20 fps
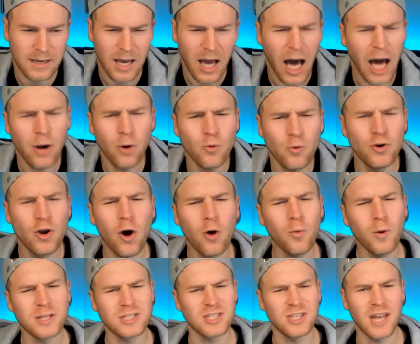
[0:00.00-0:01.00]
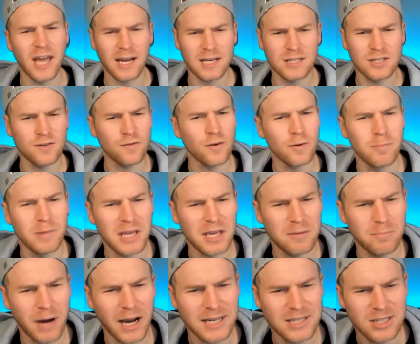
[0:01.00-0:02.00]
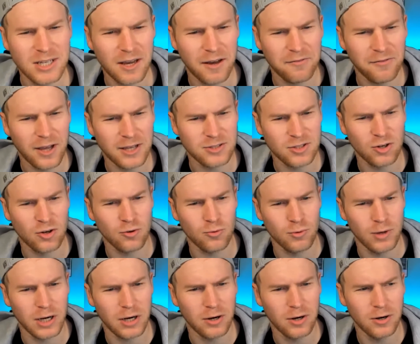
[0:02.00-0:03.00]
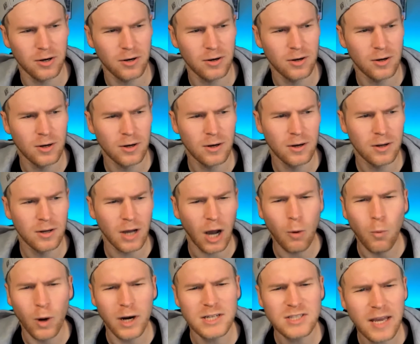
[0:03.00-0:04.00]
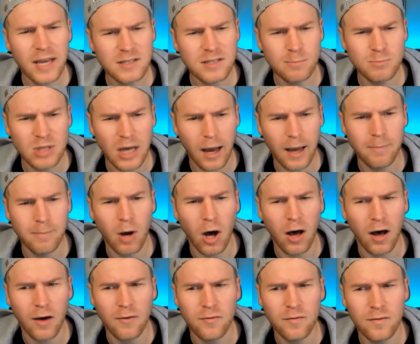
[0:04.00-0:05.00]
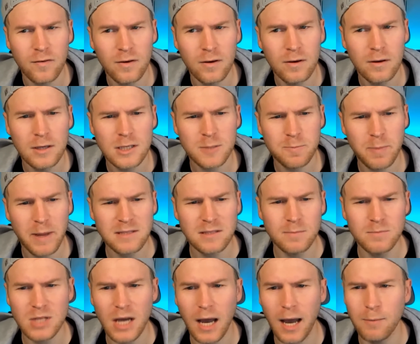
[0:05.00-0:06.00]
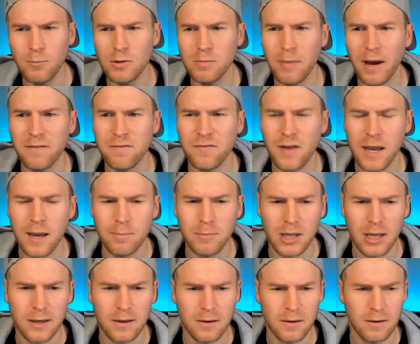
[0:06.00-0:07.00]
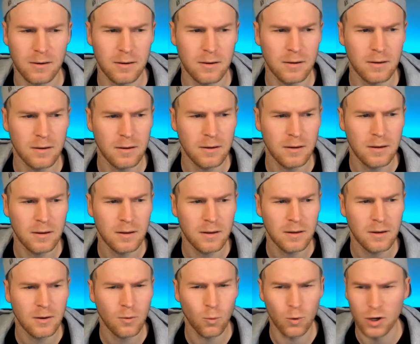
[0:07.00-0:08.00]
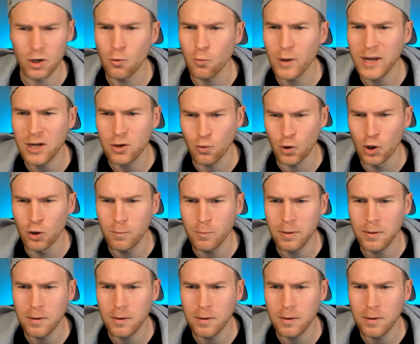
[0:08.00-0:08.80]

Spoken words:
I don't know what's next for me in my DFS career. I want to take some time off, spend some time with my family. We're going to regroup.